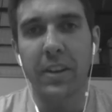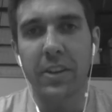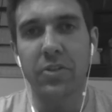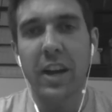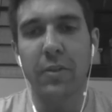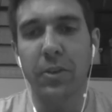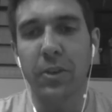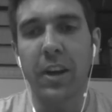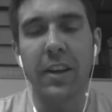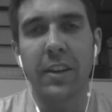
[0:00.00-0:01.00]
to travel a
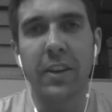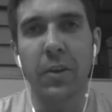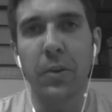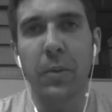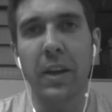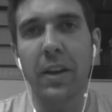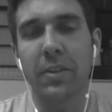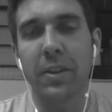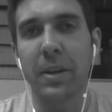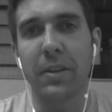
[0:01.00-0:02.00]
lot, and the only way I
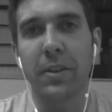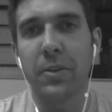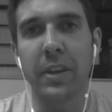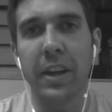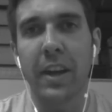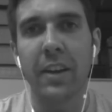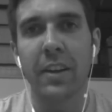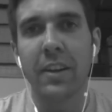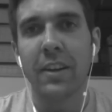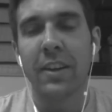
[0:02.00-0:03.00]
was going to be able to do that,
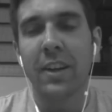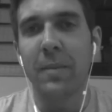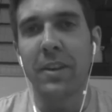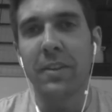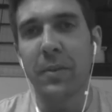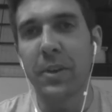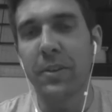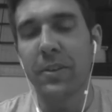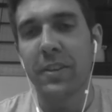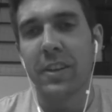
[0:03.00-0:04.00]
I mean, we don't,